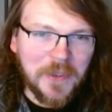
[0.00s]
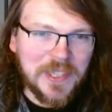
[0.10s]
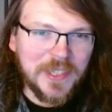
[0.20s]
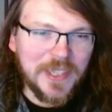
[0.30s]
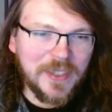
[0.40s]

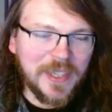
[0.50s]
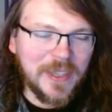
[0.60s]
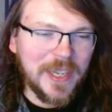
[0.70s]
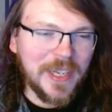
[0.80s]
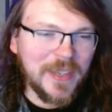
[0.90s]
Recently, like
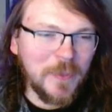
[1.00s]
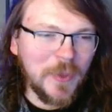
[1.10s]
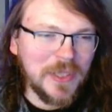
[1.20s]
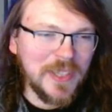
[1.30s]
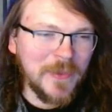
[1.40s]
getting
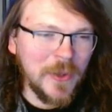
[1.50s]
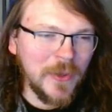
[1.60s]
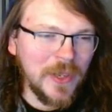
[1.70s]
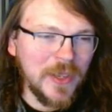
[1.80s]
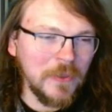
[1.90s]
books. I've been
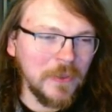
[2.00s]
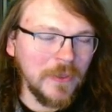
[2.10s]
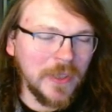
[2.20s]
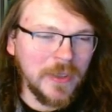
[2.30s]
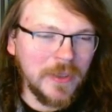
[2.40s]
going to
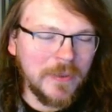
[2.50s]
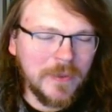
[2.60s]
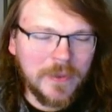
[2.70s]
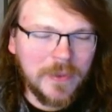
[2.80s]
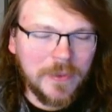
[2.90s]

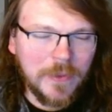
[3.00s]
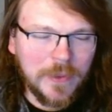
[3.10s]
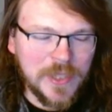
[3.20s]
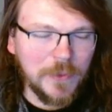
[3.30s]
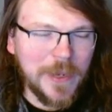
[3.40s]

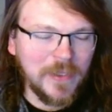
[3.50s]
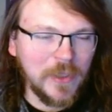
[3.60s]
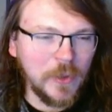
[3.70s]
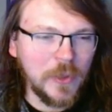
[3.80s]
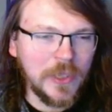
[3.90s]
we have a
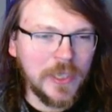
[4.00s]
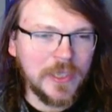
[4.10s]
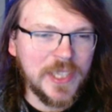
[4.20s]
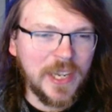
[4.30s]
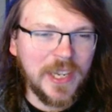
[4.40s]
local
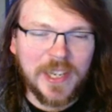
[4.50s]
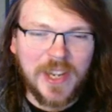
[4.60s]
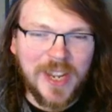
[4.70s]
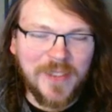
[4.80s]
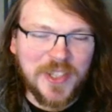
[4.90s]
secondhand
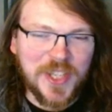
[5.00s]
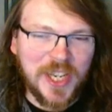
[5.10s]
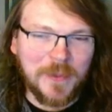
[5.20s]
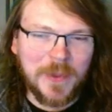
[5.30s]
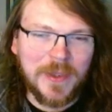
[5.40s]
comic
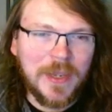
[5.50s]
shop.